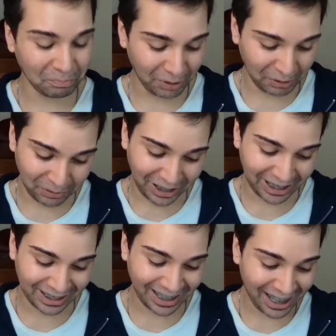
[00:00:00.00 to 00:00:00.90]
being
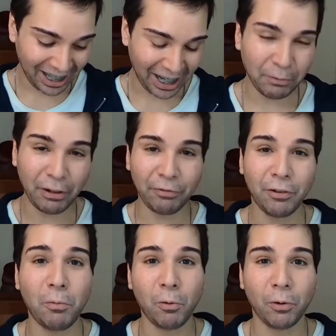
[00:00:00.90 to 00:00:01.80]
released, we
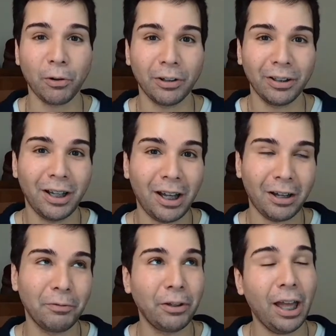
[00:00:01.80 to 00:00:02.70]
feel more,
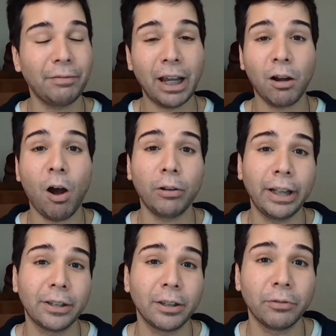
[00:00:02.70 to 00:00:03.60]
we have that
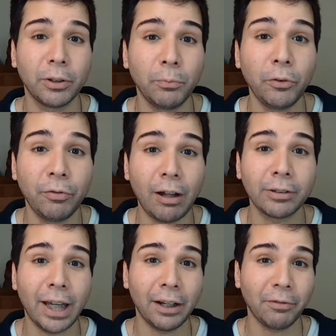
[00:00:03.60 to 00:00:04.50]
calling to move
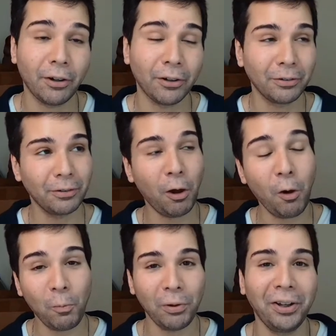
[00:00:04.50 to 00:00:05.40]
outside of our
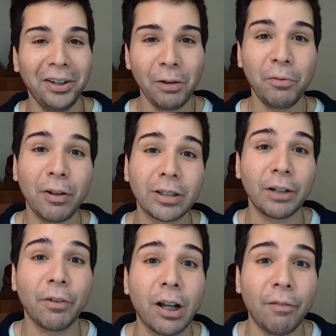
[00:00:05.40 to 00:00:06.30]
home, move outside
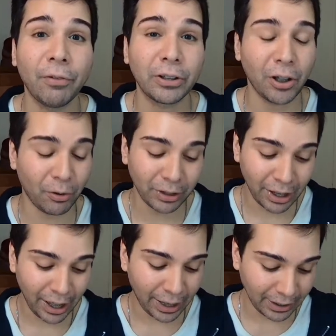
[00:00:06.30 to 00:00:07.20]
of our comfort zone.
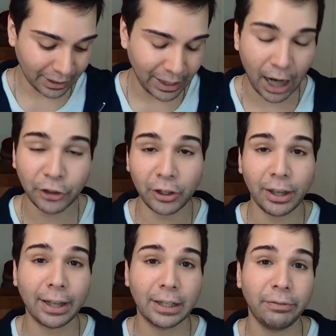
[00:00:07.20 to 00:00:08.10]
And this is actually the
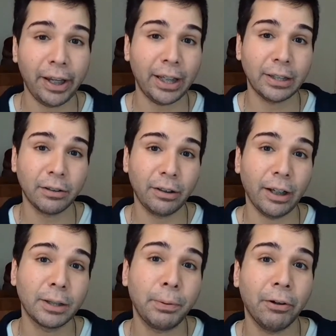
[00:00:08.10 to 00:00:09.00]
next phase,
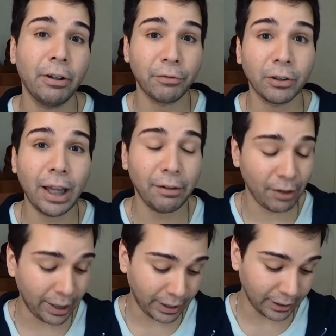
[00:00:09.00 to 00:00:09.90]
next period of your life.
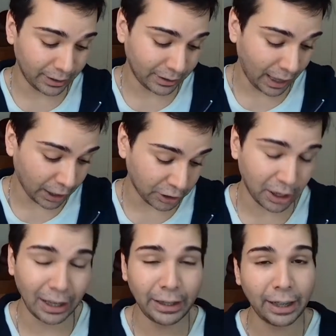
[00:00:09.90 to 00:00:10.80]
I think this is actually a
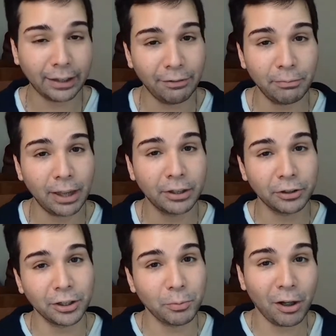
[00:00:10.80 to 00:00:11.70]
collective
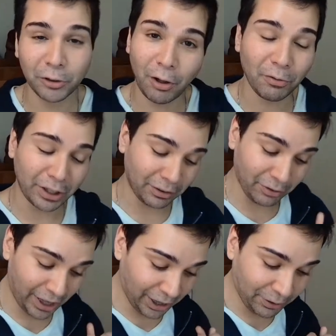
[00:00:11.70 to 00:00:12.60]
message as well as always for
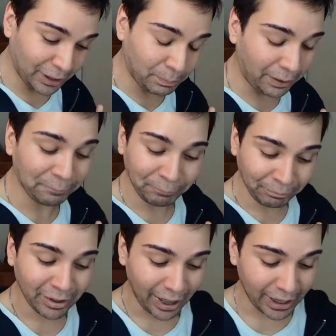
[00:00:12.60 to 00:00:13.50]
the Aries, but
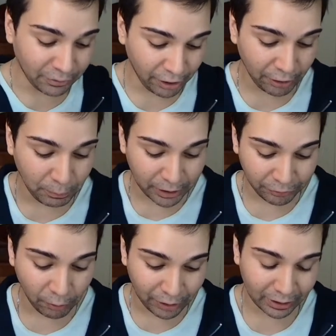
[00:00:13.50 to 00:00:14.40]
it's very much
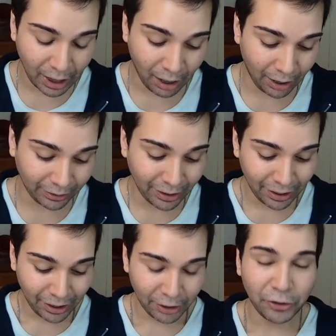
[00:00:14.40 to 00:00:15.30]
focused on
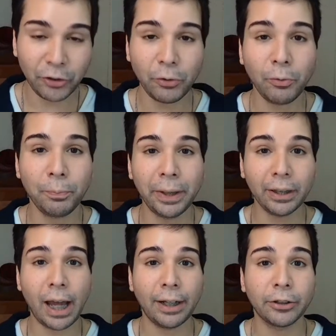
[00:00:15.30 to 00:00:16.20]
you being
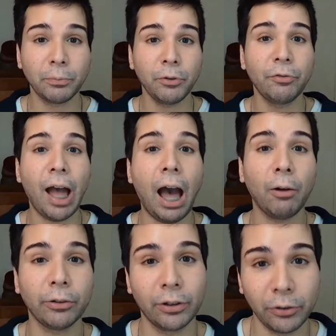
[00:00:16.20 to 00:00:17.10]
guided to move
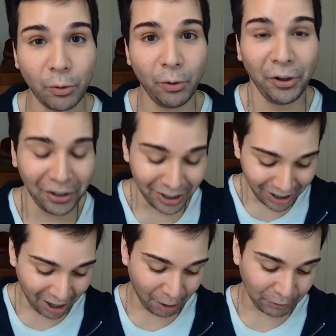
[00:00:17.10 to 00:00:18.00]
out the door,
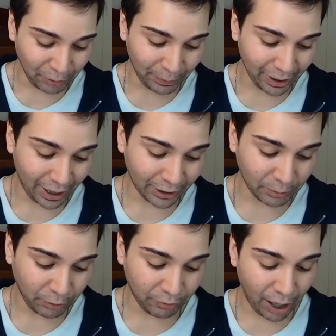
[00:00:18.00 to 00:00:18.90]
you being guided
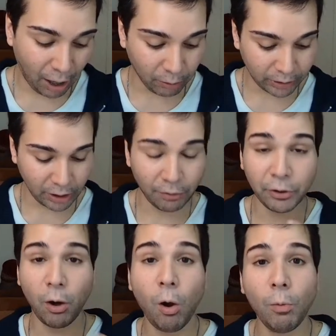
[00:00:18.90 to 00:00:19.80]
to move out of
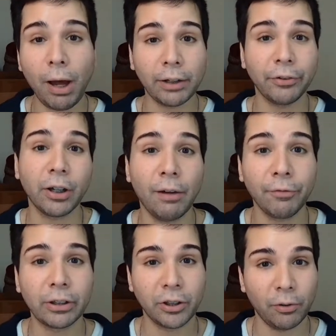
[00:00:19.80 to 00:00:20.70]
your home, out of your
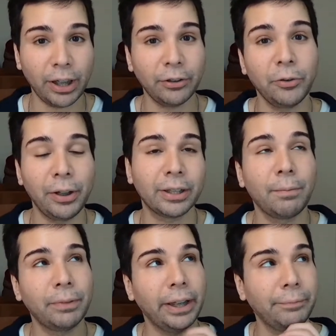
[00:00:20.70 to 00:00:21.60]
comfort zone, and doing
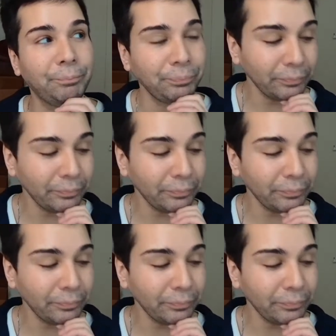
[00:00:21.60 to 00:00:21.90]
something